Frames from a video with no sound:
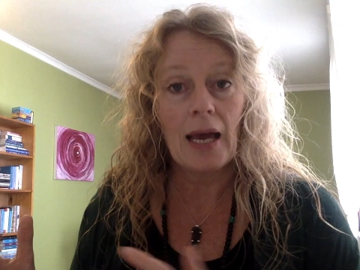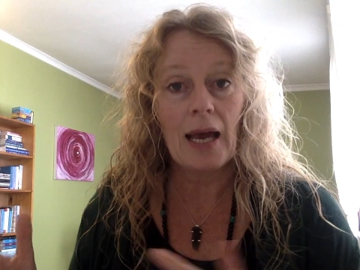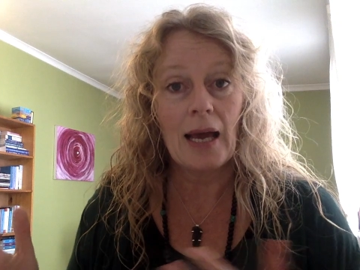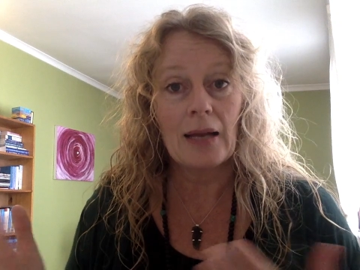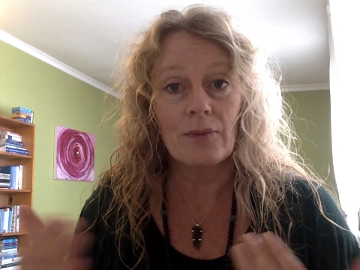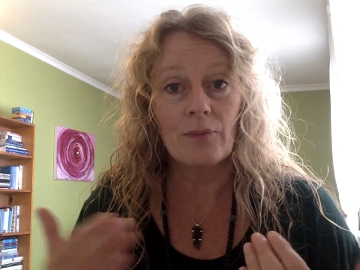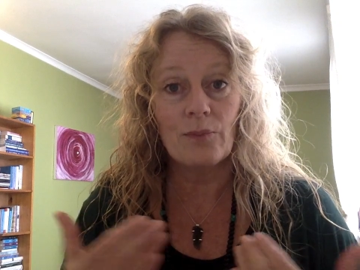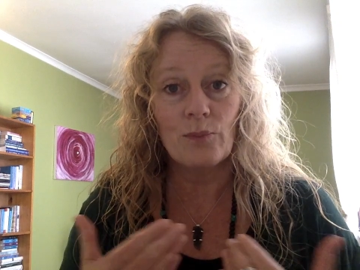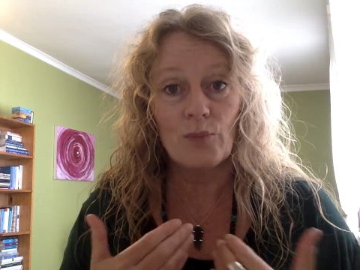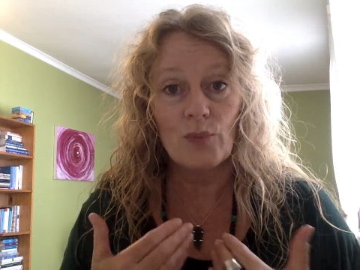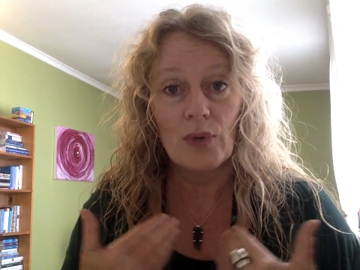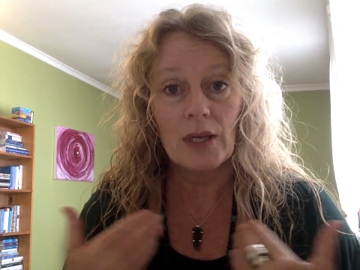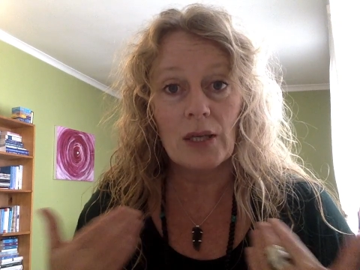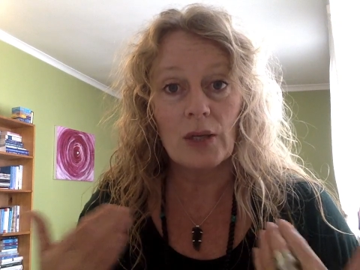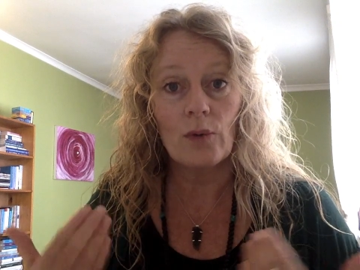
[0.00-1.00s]
and
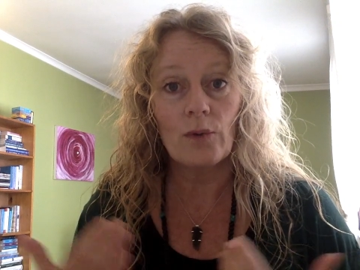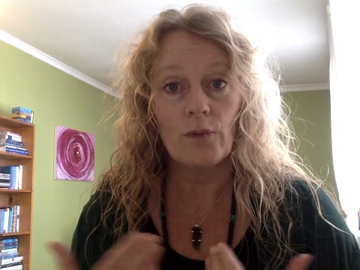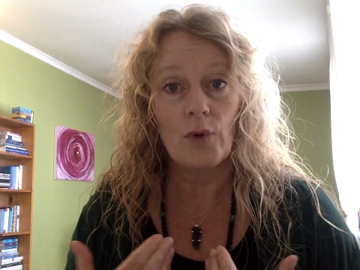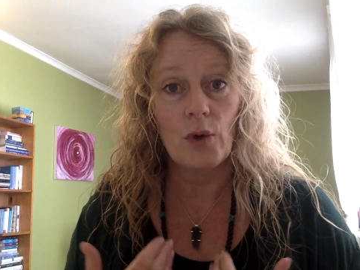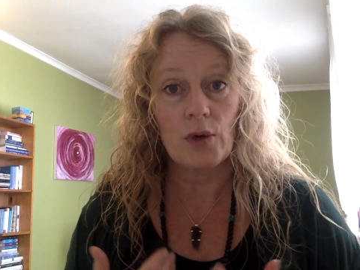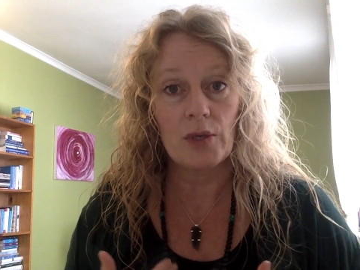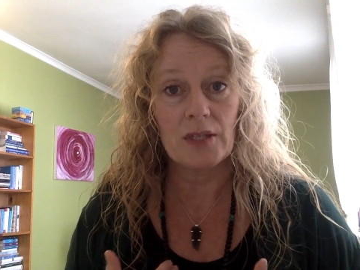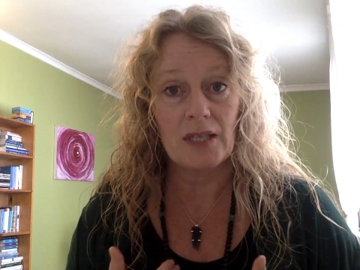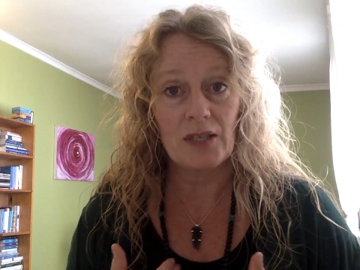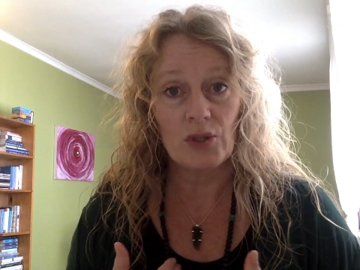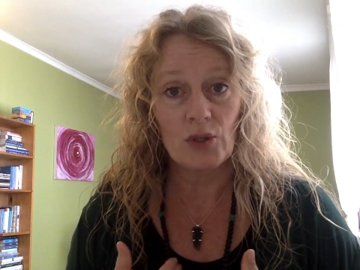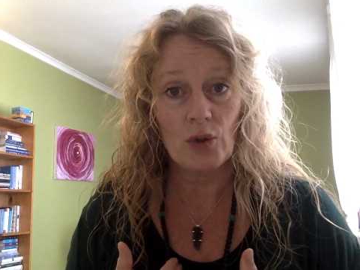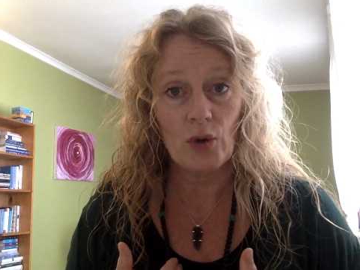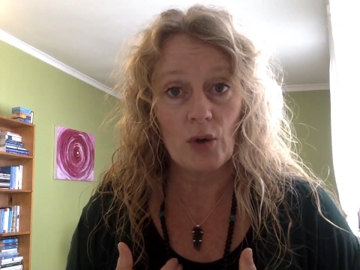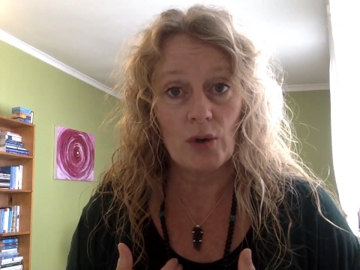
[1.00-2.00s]
bring your focus
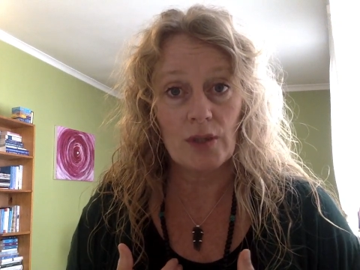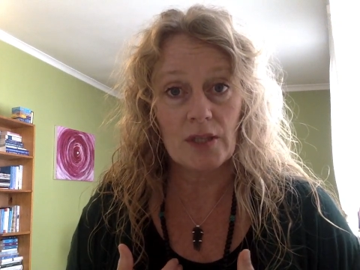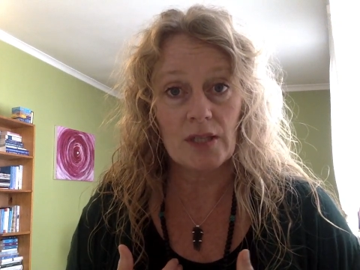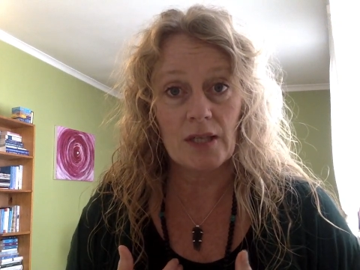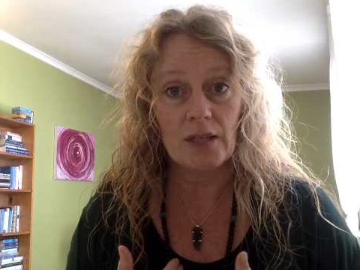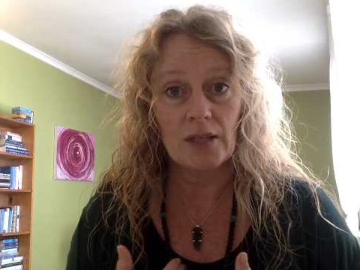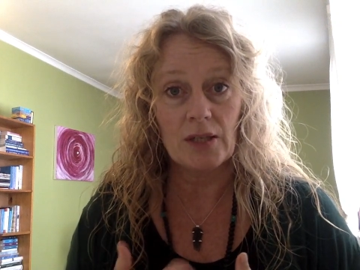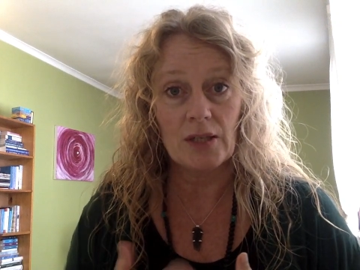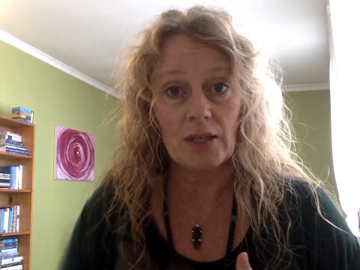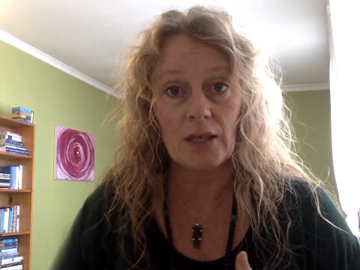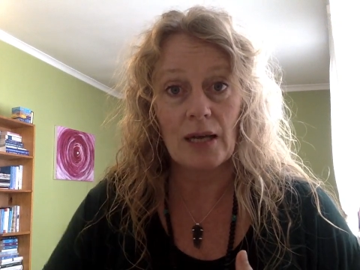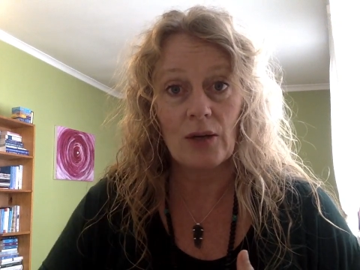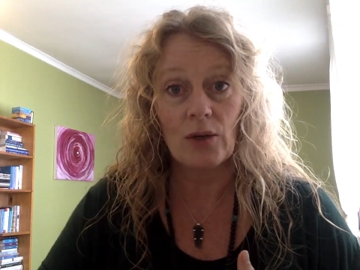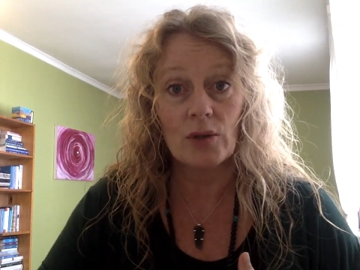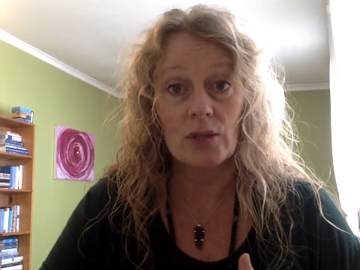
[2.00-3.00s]
into your heart center
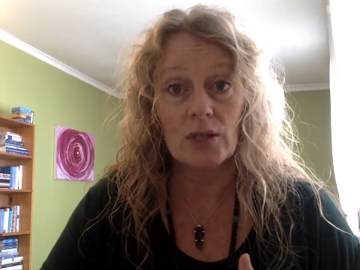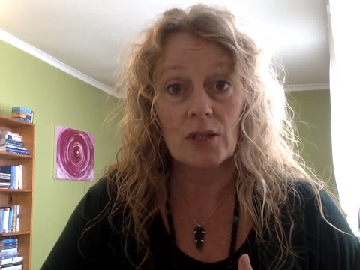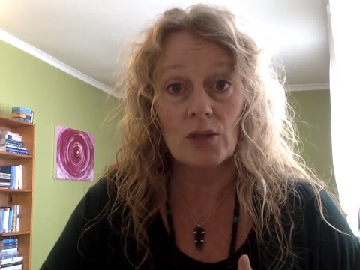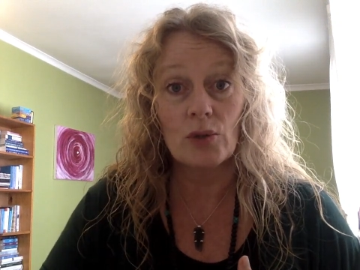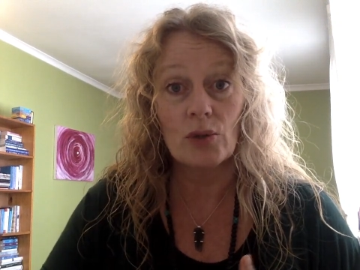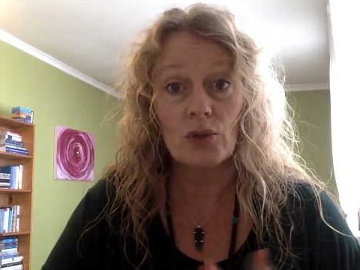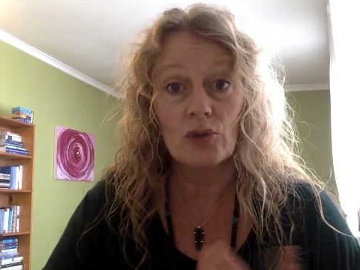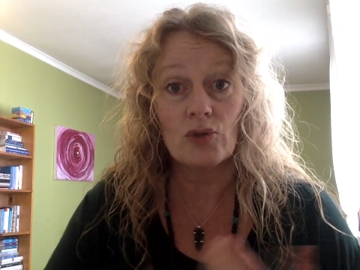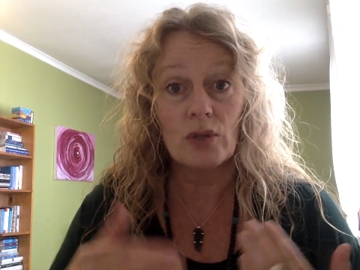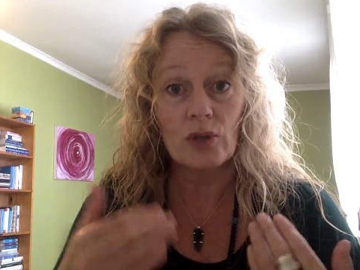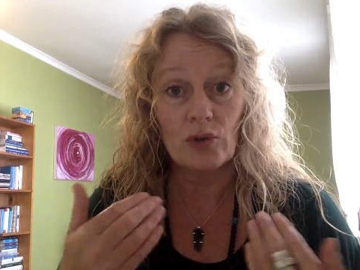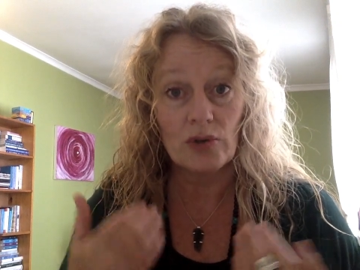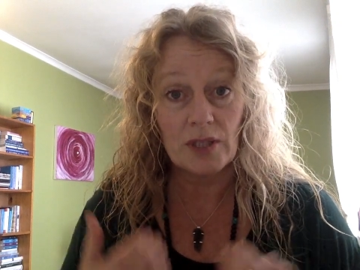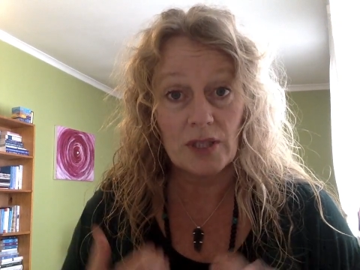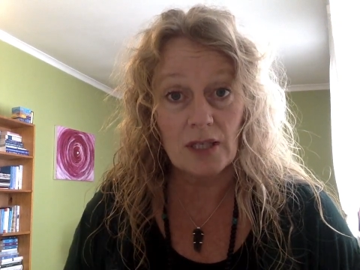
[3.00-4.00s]
and continue to treat
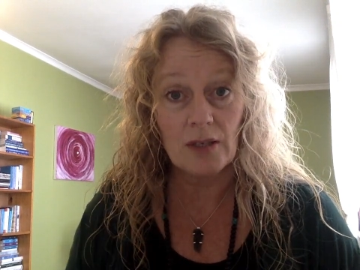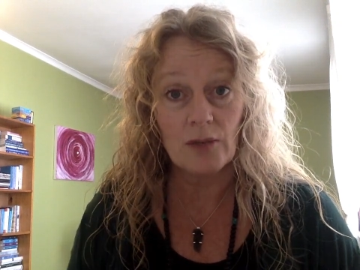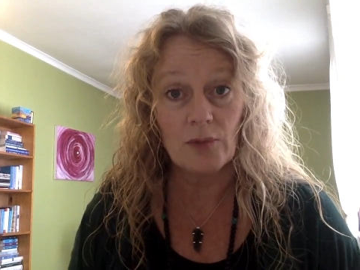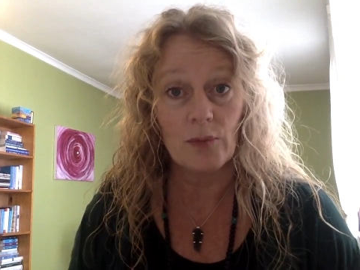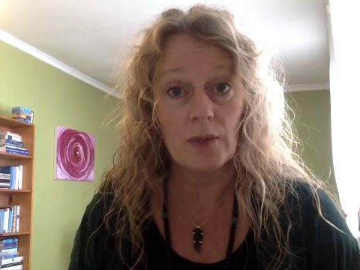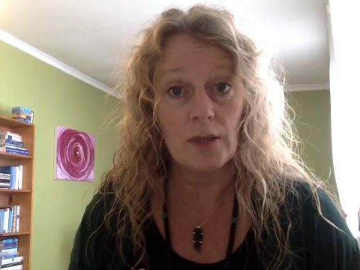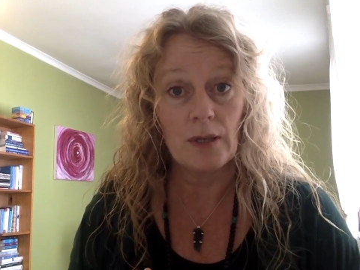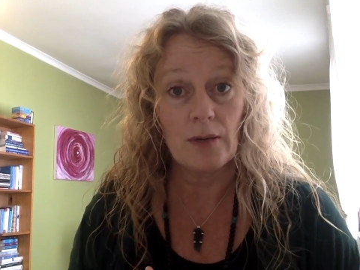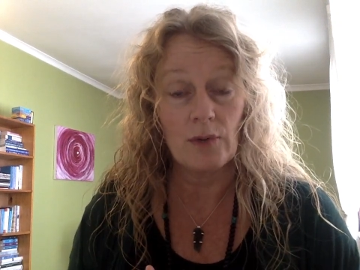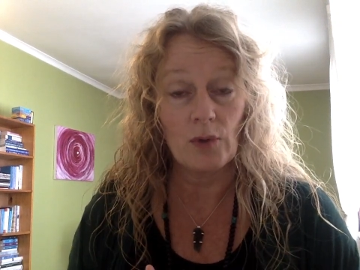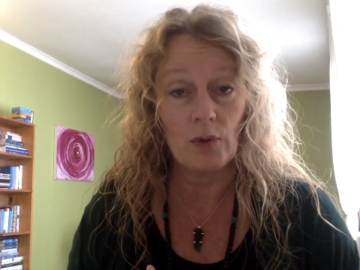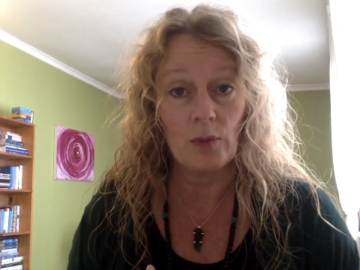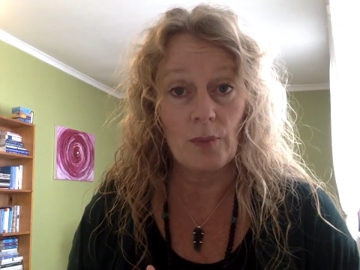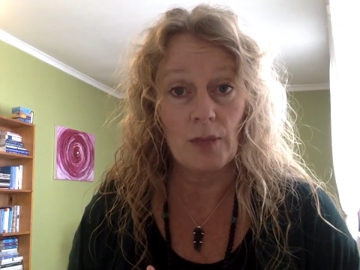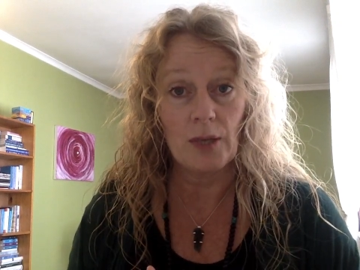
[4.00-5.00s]
yourself with love and
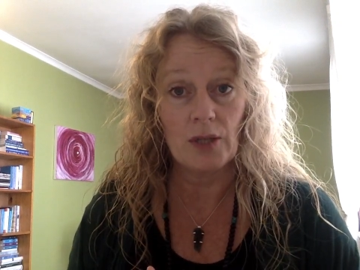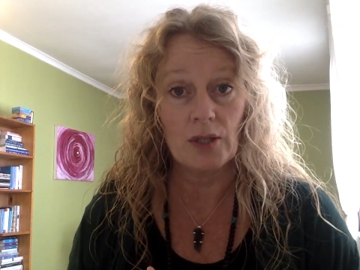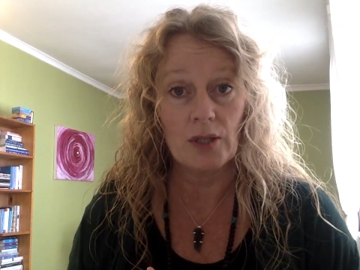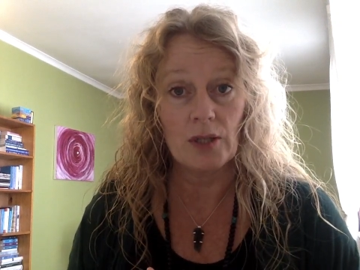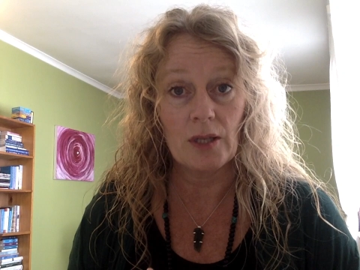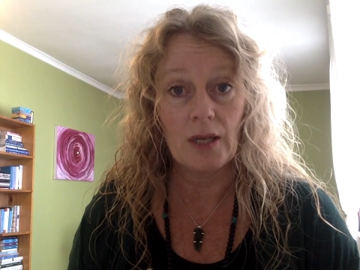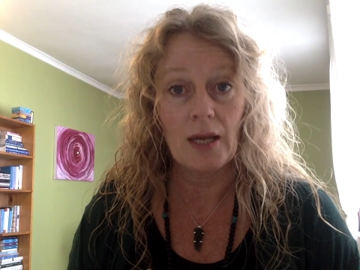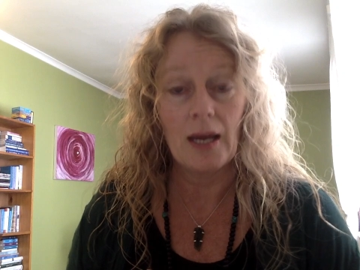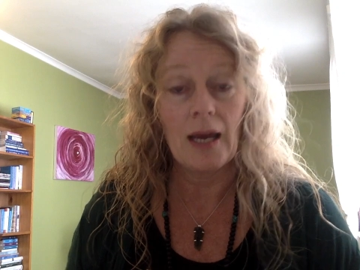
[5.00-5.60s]
compassion